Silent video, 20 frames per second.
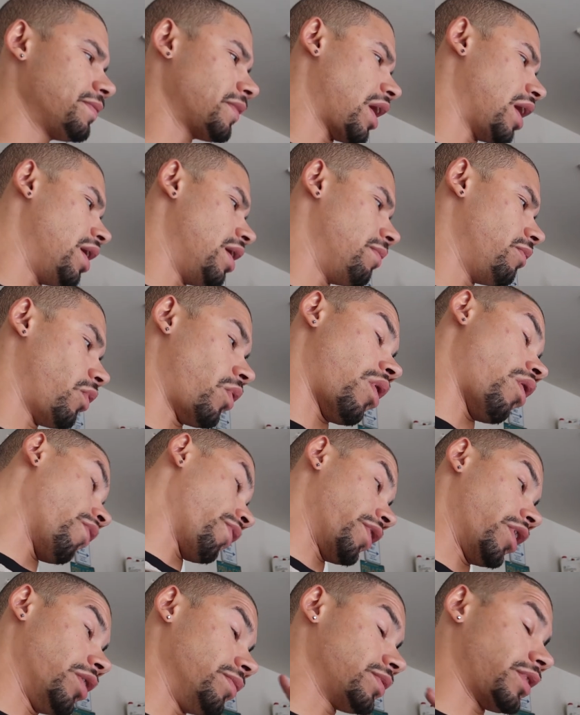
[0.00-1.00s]
Well, all
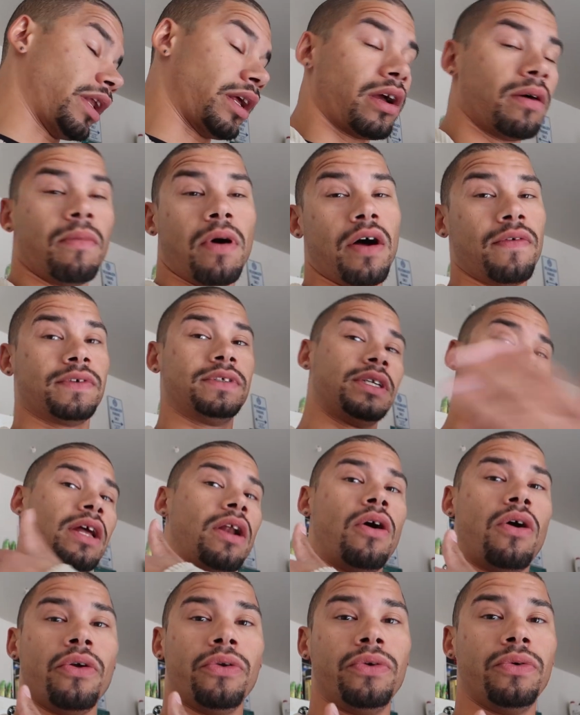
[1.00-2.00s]
the arms got to come off because I
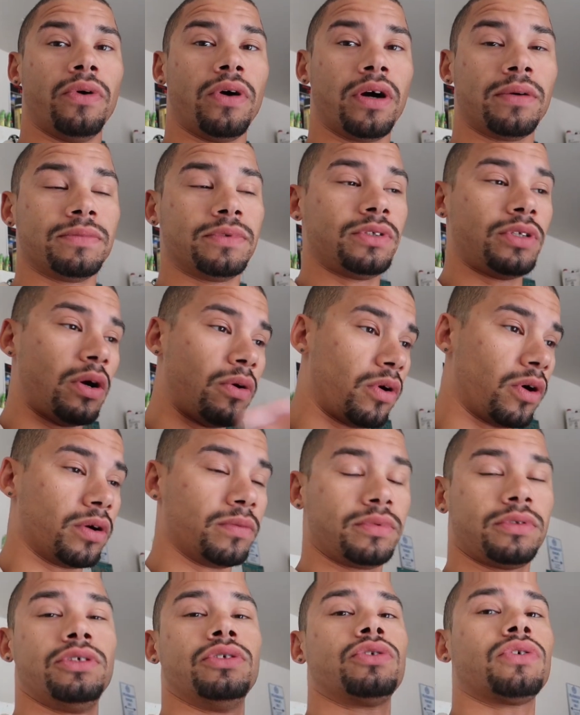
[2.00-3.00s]
got all new arms, tow
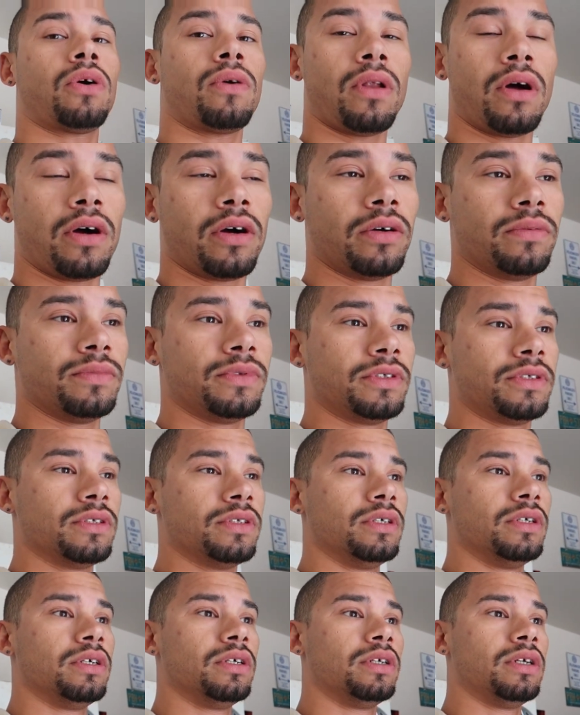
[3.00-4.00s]
arms, control arms,
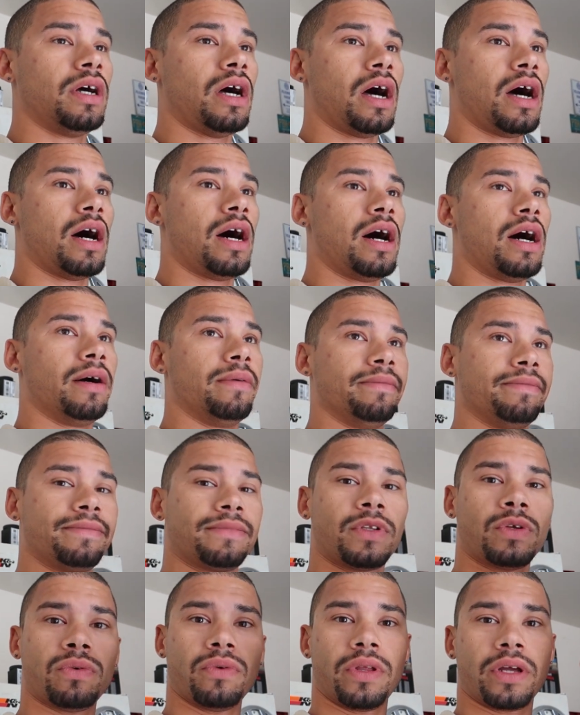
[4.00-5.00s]
what
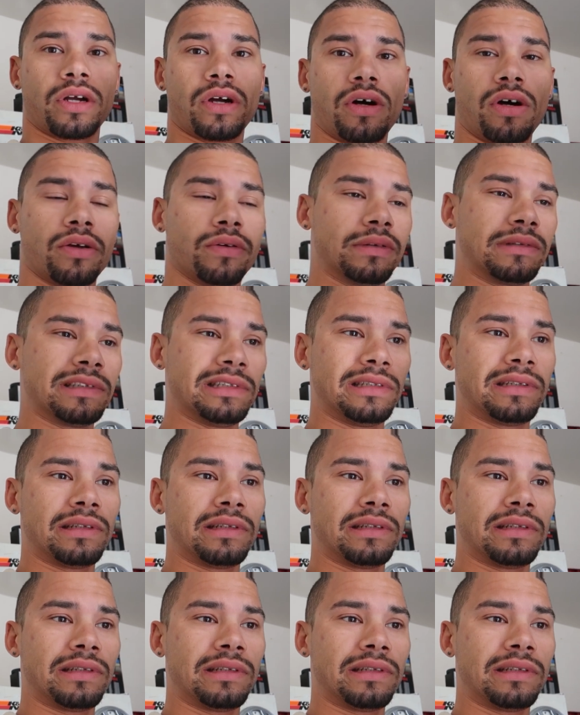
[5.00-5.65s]
are they called?